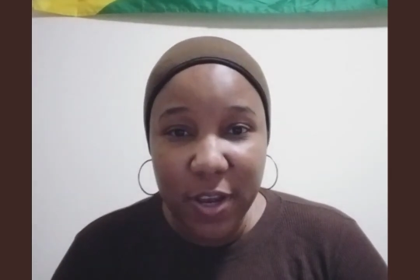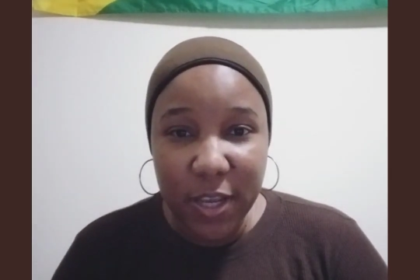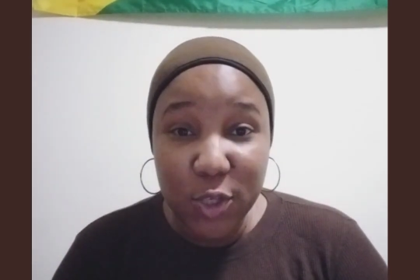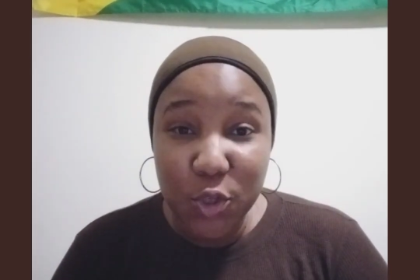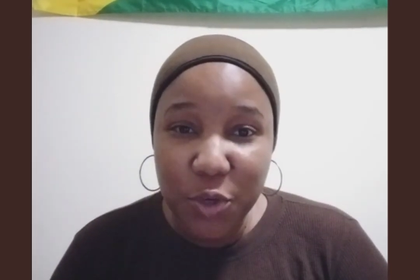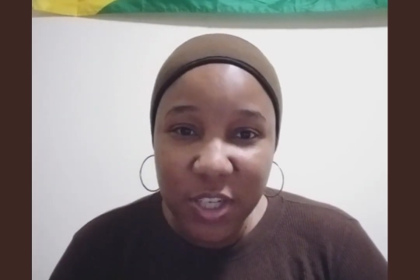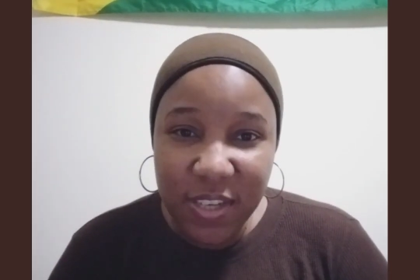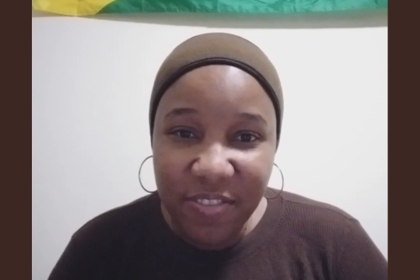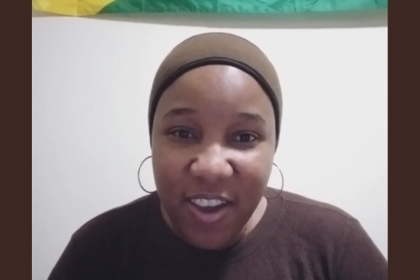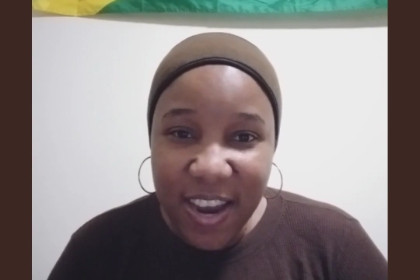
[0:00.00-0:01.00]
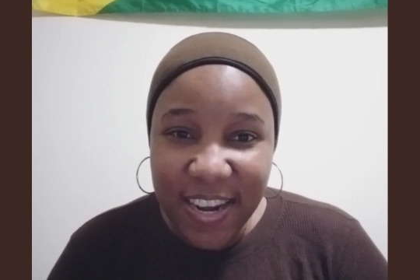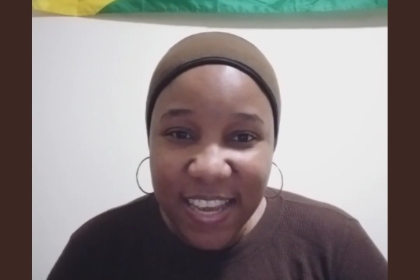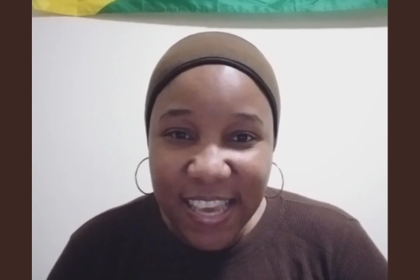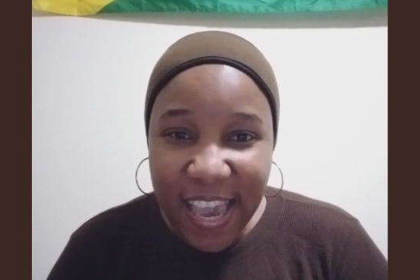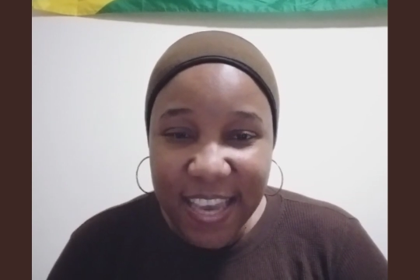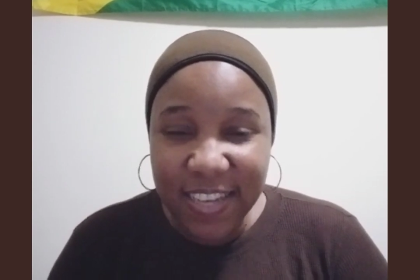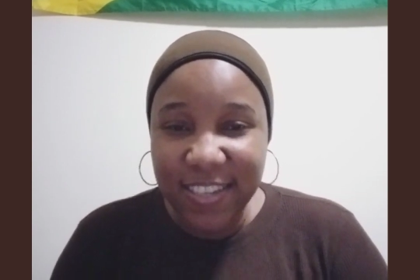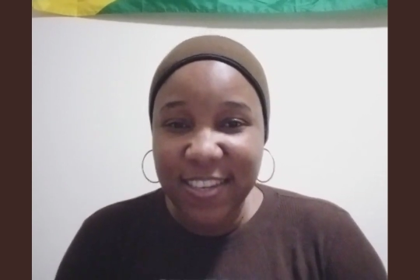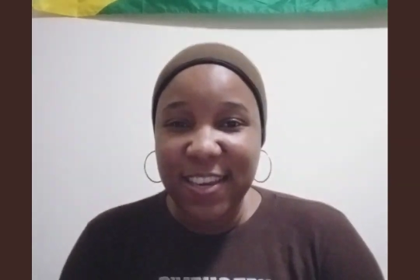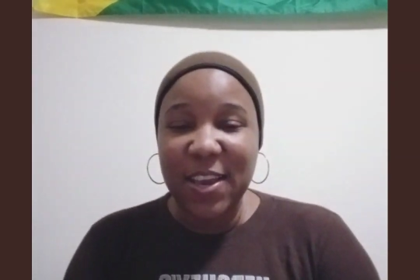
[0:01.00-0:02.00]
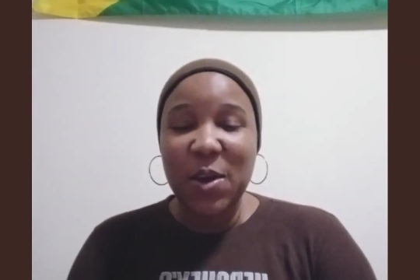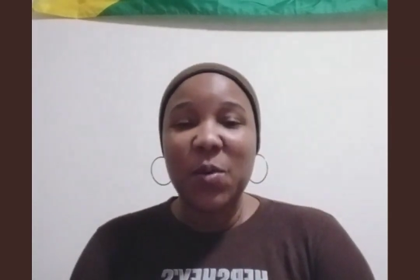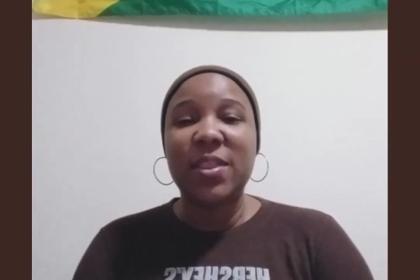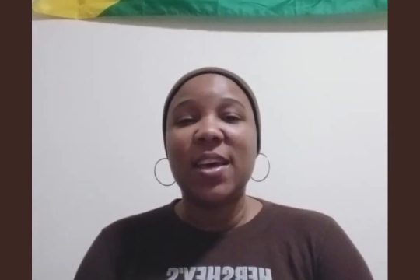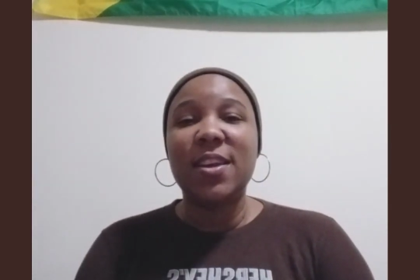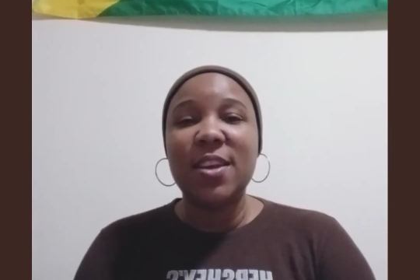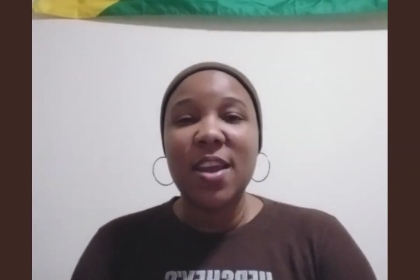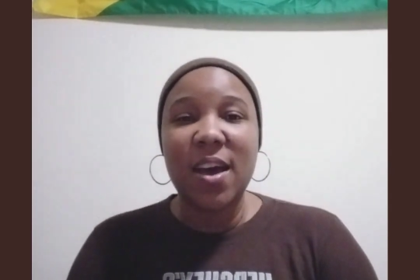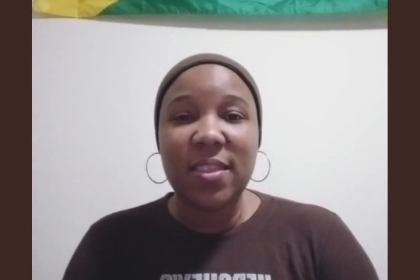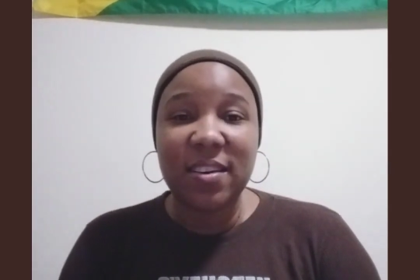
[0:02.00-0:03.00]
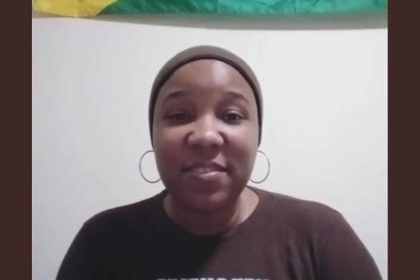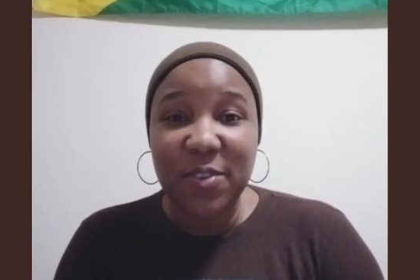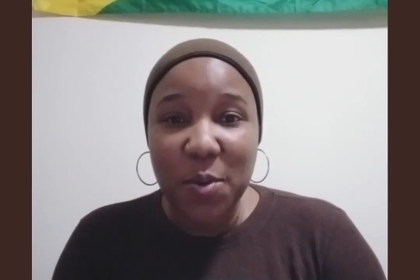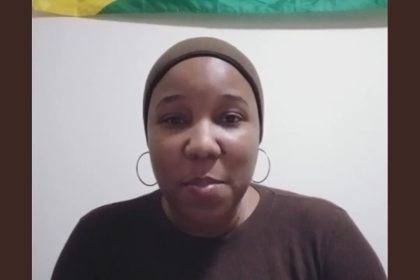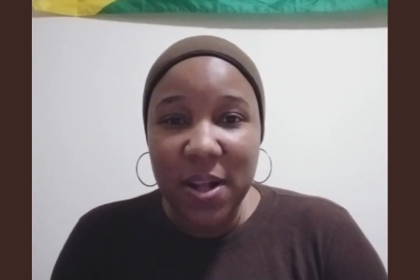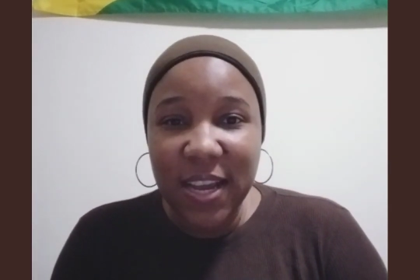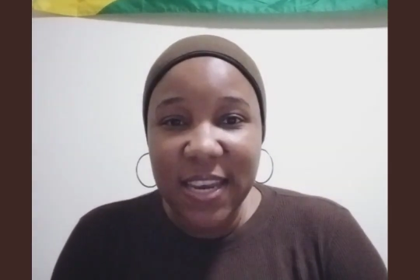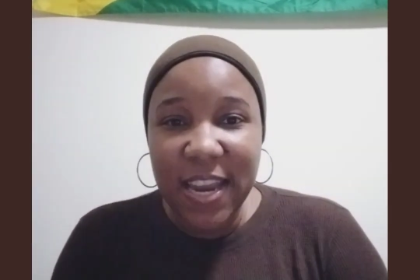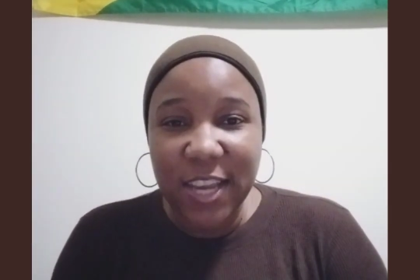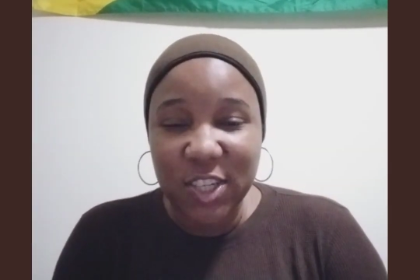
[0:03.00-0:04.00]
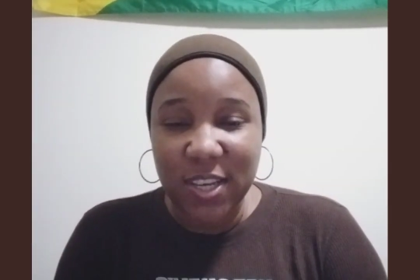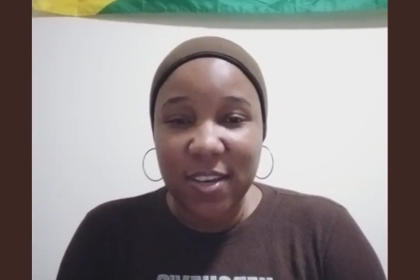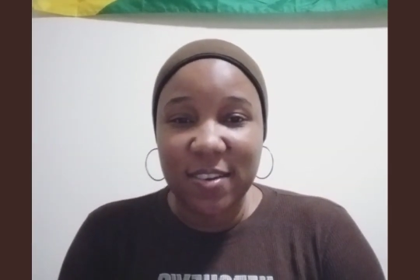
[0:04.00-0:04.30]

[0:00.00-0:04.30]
It's Trish Divine again with another verbal connection.